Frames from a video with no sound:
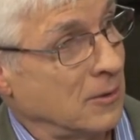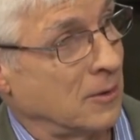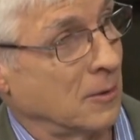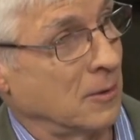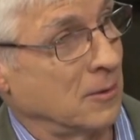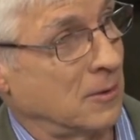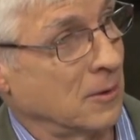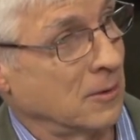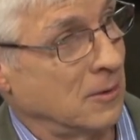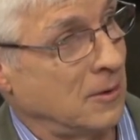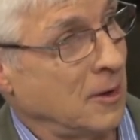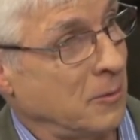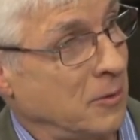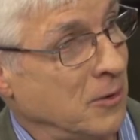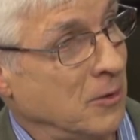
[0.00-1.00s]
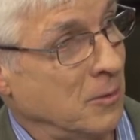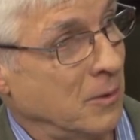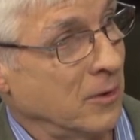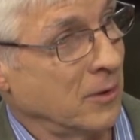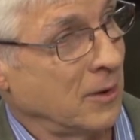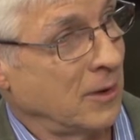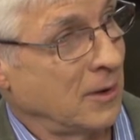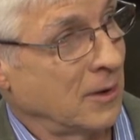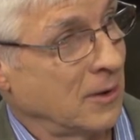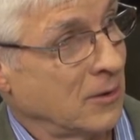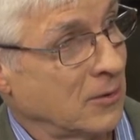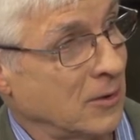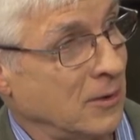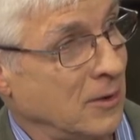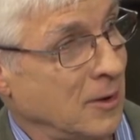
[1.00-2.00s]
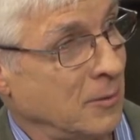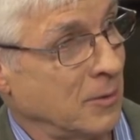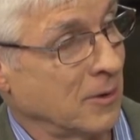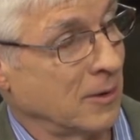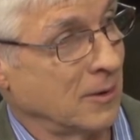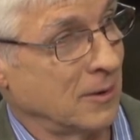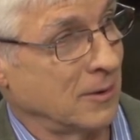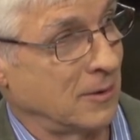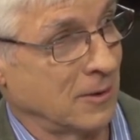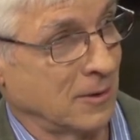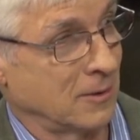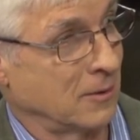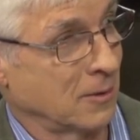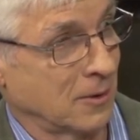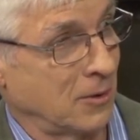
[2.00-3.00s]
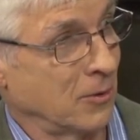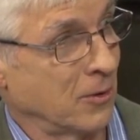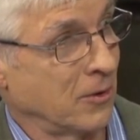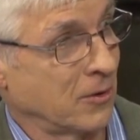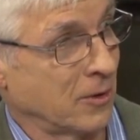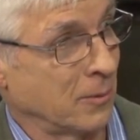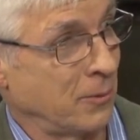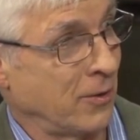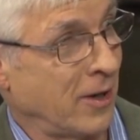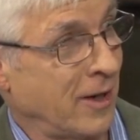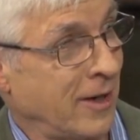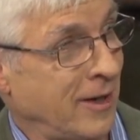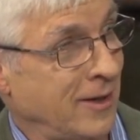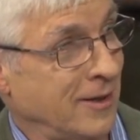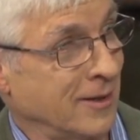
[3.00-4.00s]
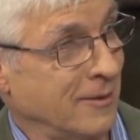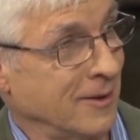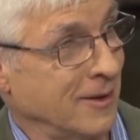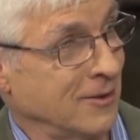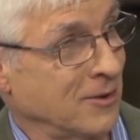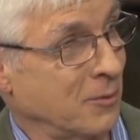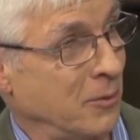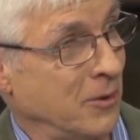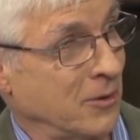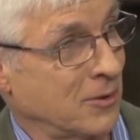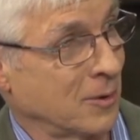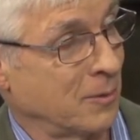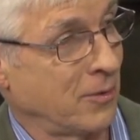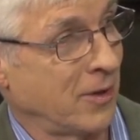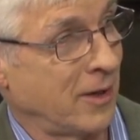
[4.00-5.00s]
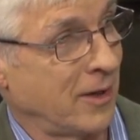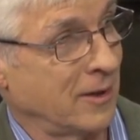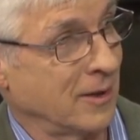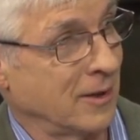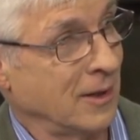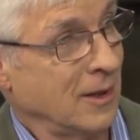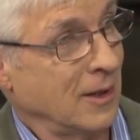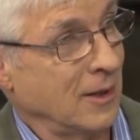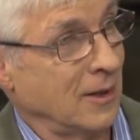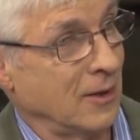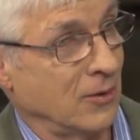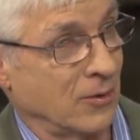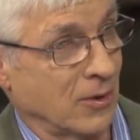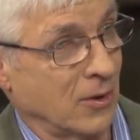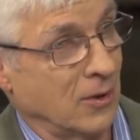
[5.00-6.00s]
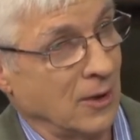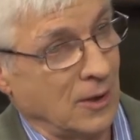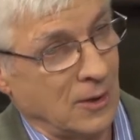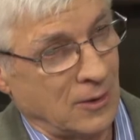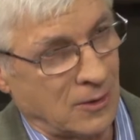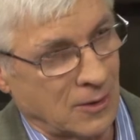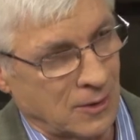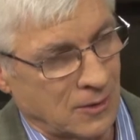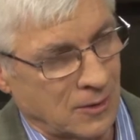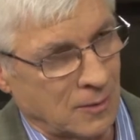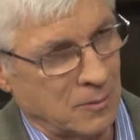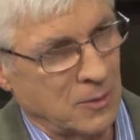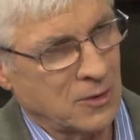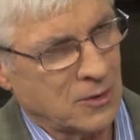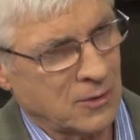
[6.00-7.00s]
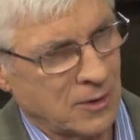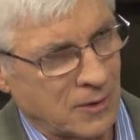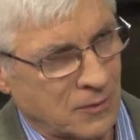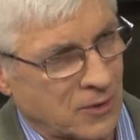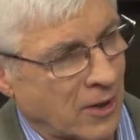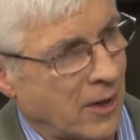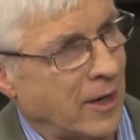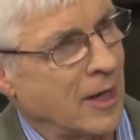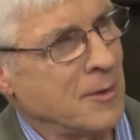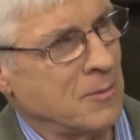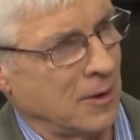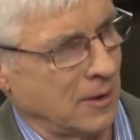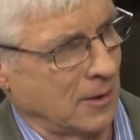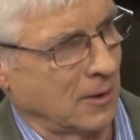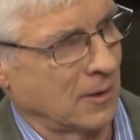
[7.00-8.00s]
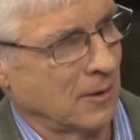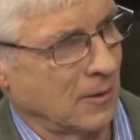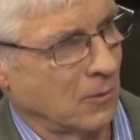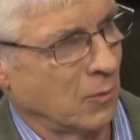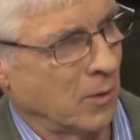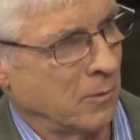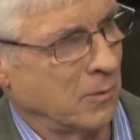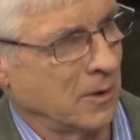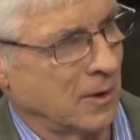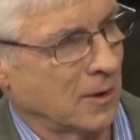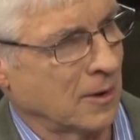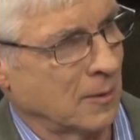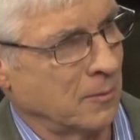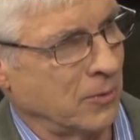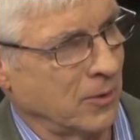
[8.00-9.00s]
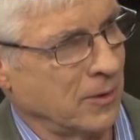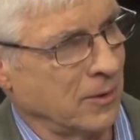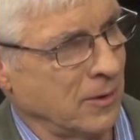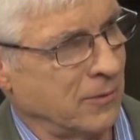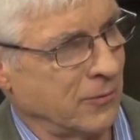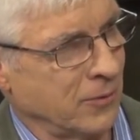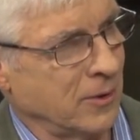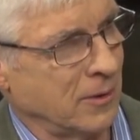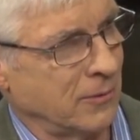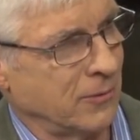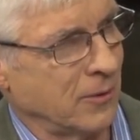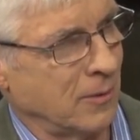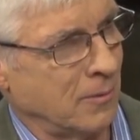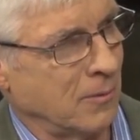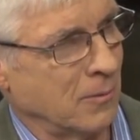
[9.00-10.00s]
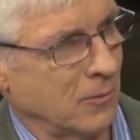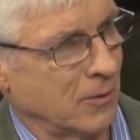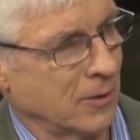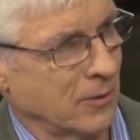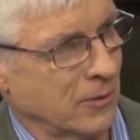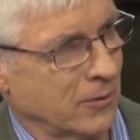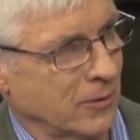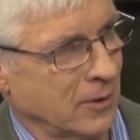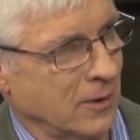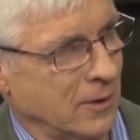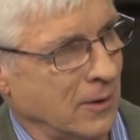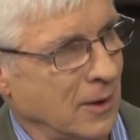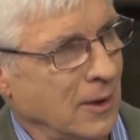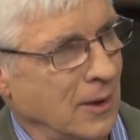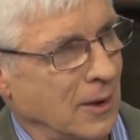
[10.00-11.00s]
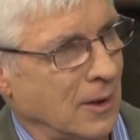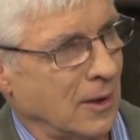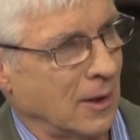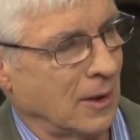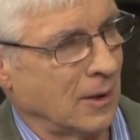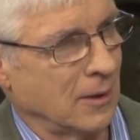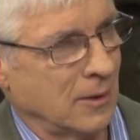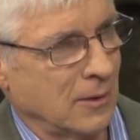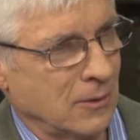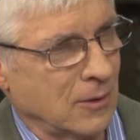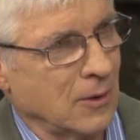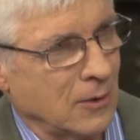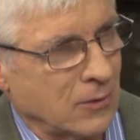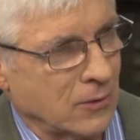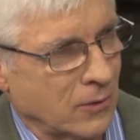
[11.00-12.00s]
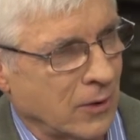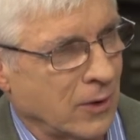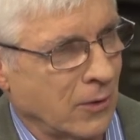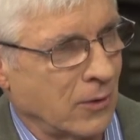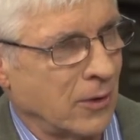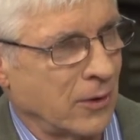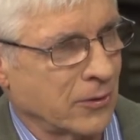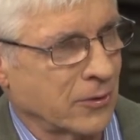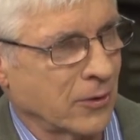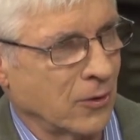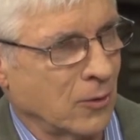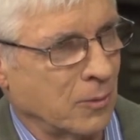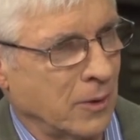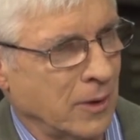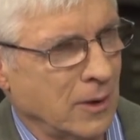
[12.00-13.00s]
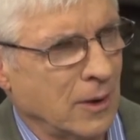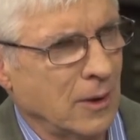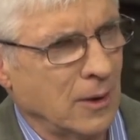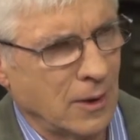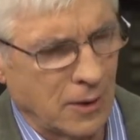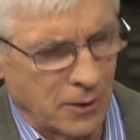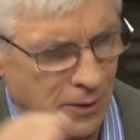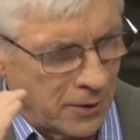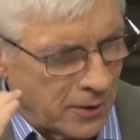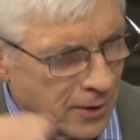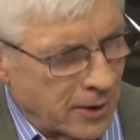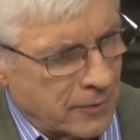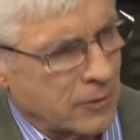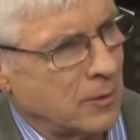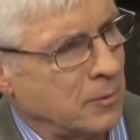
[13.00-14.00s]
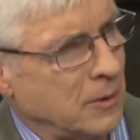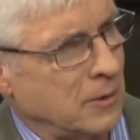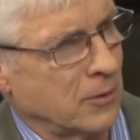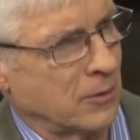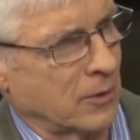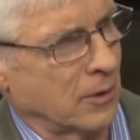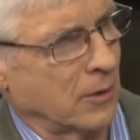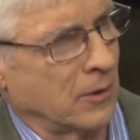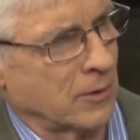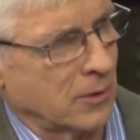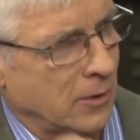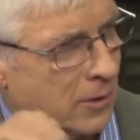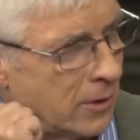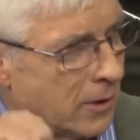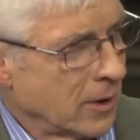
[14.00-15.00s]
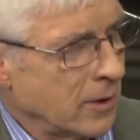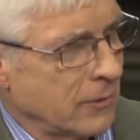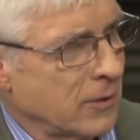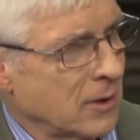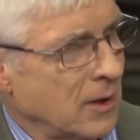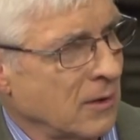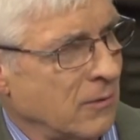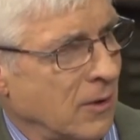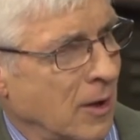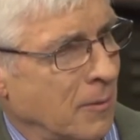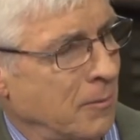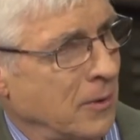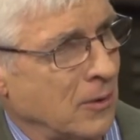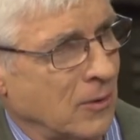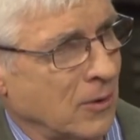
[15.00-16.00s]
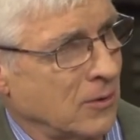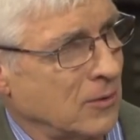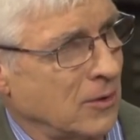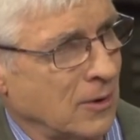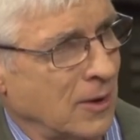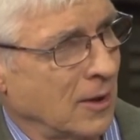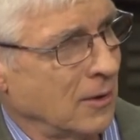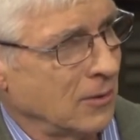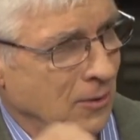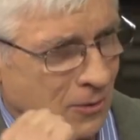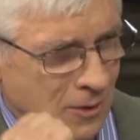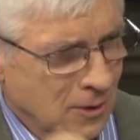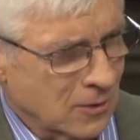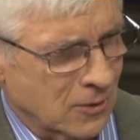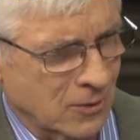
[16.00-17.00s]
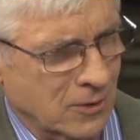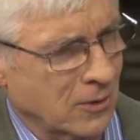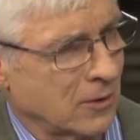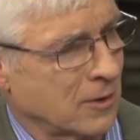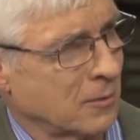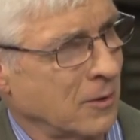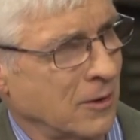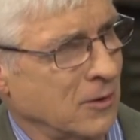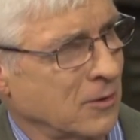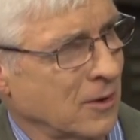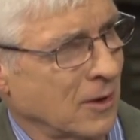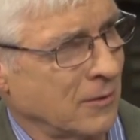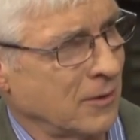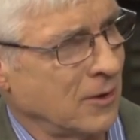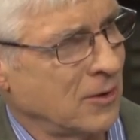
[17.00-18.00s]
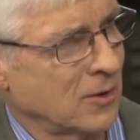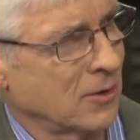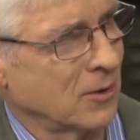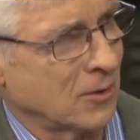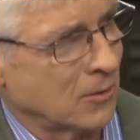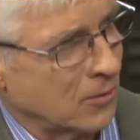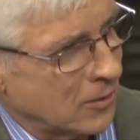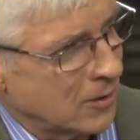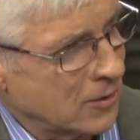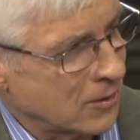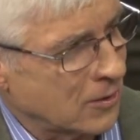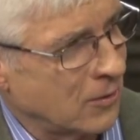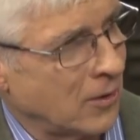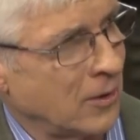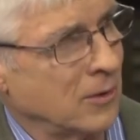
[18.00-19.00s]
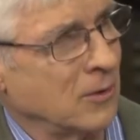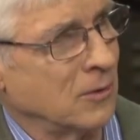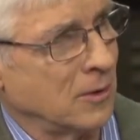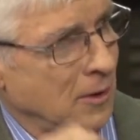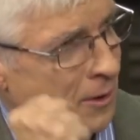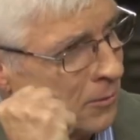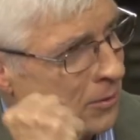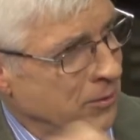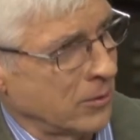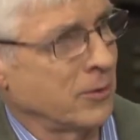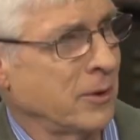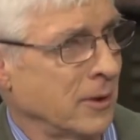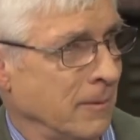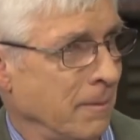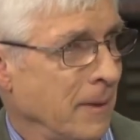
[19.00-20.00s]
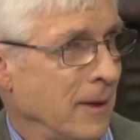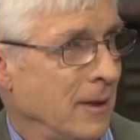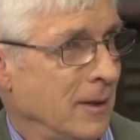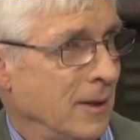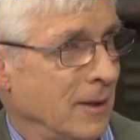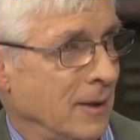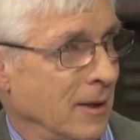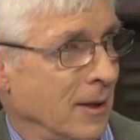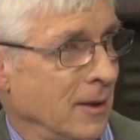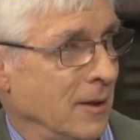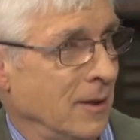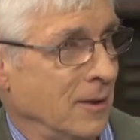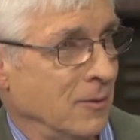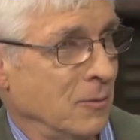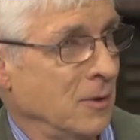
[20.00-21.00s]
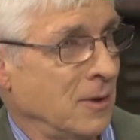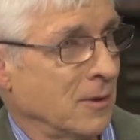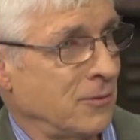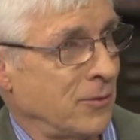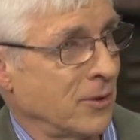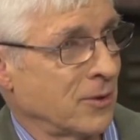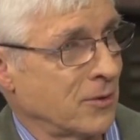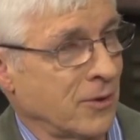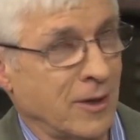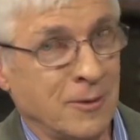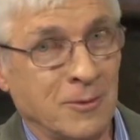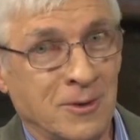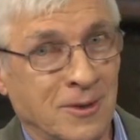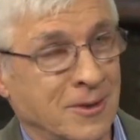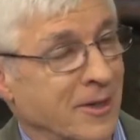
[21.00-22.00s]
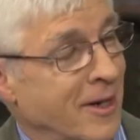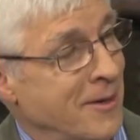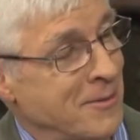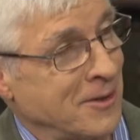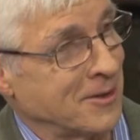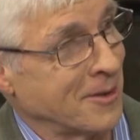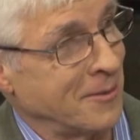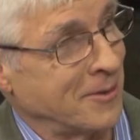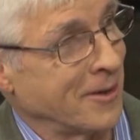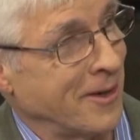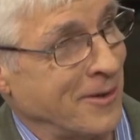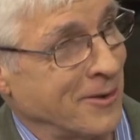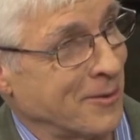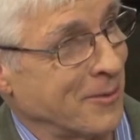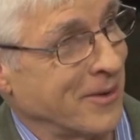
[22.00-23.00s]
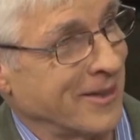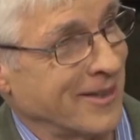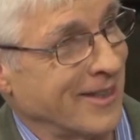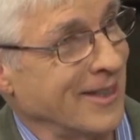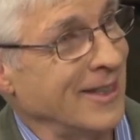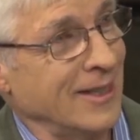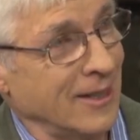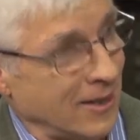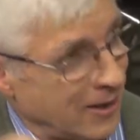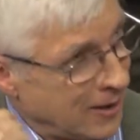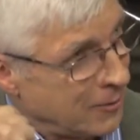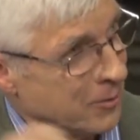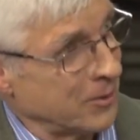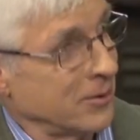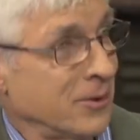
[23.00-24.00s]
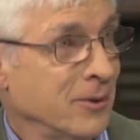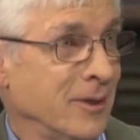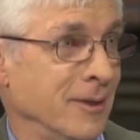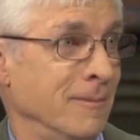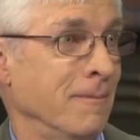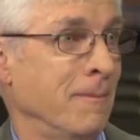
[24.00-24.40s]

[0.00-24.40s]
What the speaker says: to deepen humility in us and deeper to cure us of pride and spiritual pride. And so the mystery of timing when we get completely free from mortal sin is there also. But never be discouraged. Never give up, because don't get discouraged about your salvation. The Lord is calling you and he will do it. And we get frustrated with the timing sometimes, but he will do it.